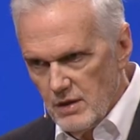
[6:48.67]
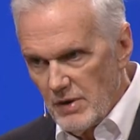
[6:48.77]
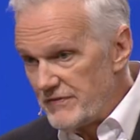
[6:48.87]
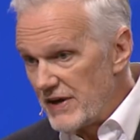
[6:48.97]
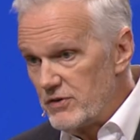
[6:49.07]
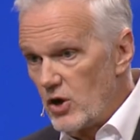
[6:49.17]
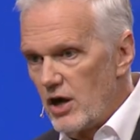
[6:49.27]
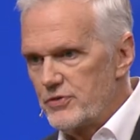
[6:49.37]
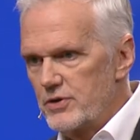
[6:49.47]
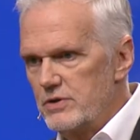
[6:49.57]
My favorite
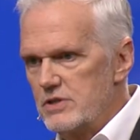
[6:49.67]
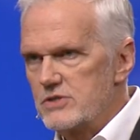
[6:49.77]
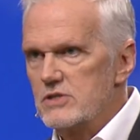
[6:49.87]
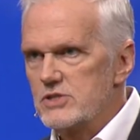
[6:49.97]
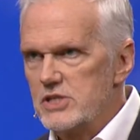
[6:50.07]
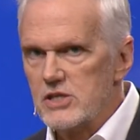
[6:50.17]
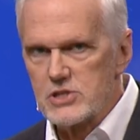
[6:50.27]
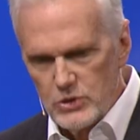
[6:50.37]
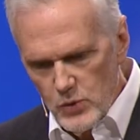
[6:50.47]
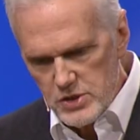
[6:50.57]
author is
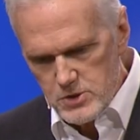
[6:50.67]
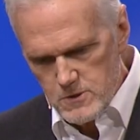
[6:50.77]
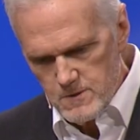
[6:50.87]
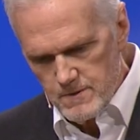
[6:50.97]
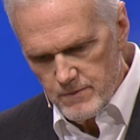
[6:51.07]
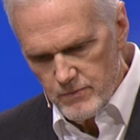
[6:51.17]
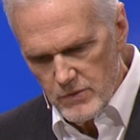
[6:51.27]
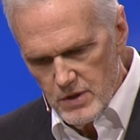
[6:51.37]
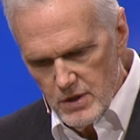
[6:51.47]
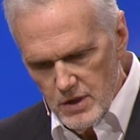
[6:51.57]
C.S. Lewis.
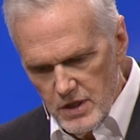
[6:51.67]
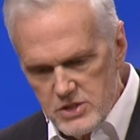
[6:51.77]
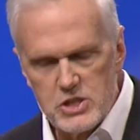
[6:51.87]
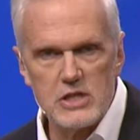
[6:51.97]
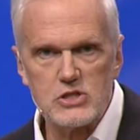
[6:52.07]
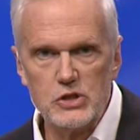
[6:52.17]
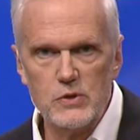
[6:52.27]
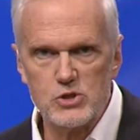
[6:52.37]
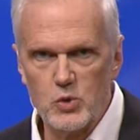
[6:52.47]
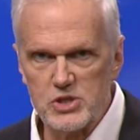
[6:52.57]
And C.S.
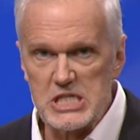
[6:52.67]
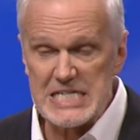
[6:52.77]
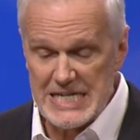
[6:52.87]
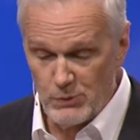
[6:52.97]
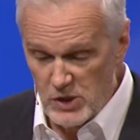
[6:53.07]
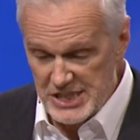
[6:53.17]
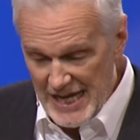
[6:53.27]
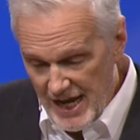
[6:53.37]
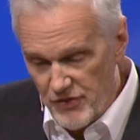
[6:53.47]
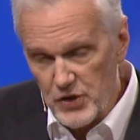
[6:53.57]
Lewis was, was an
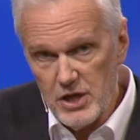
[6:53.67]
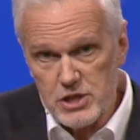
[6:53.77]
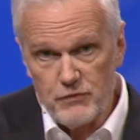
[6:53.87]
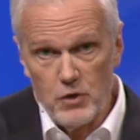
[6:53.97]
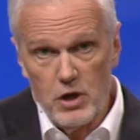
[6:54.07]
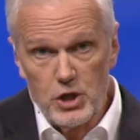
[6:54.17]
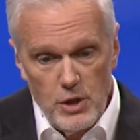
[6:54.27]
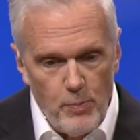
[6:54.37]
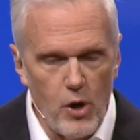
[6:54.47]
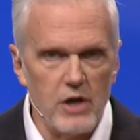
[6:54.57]
atheist for a
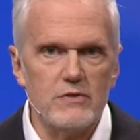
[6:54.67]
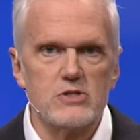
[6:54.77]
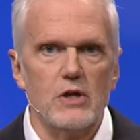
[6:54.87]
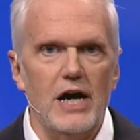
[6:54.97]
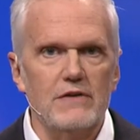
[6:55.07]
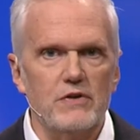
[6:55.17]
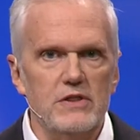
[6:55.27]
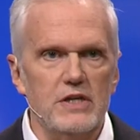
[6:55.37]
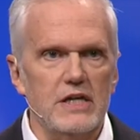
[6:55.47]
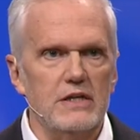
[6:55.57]
good part of his life,
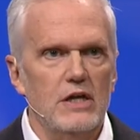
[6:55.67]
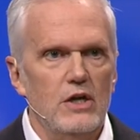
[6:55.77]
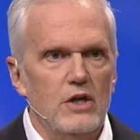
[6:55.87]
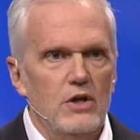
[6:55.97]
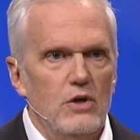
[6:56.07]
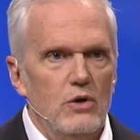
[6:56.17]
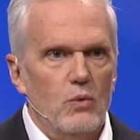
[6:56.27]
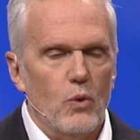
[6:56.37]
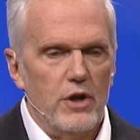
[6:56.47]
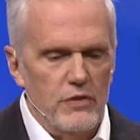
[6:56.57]
and then
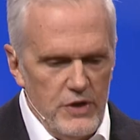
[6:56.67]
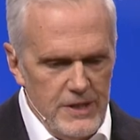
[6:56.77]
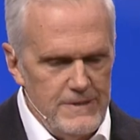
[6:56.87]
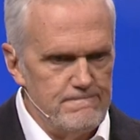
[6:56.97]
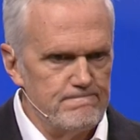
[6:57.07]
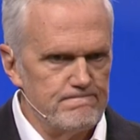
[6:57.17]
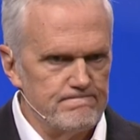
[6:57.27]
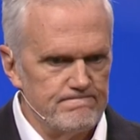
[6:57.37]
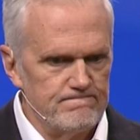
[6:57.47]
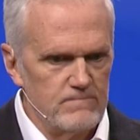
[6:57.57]
one of the
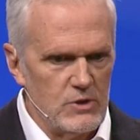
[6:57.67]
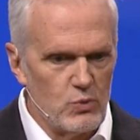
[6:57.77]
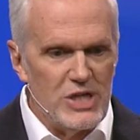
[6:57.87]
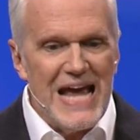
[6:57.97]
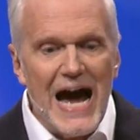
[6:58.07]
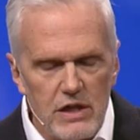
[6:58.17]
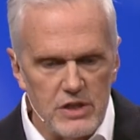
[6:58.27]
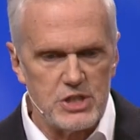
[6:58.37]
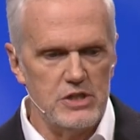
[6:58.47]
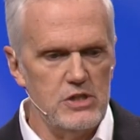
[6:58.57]

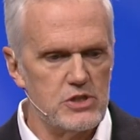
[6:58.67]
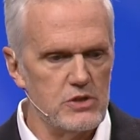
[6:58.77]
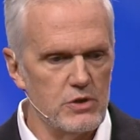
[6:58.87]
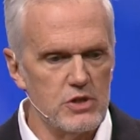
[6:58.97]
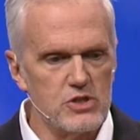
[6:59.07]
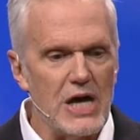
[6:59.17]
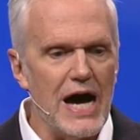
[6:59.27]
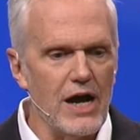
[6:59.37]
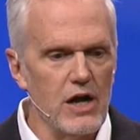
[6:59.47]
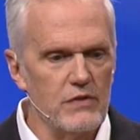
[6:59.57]
realities or
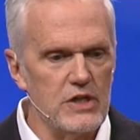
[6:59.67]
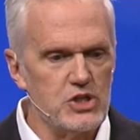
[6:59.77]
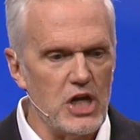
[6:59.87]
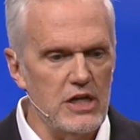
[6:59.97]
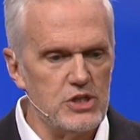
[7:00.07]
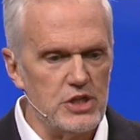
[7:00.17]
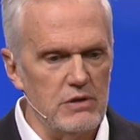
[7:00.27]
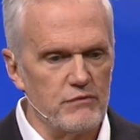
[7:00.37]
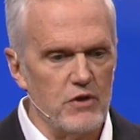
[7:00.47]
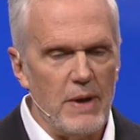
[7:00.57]
desire that changed
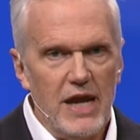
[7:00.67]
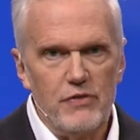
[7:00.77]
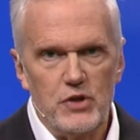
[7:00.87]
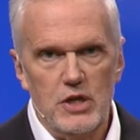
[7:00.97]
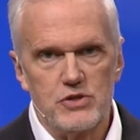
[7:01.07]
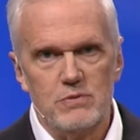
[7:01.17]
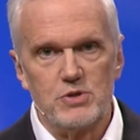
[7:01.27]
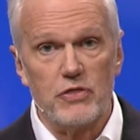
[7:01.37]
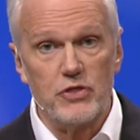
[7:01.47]
him from atheism to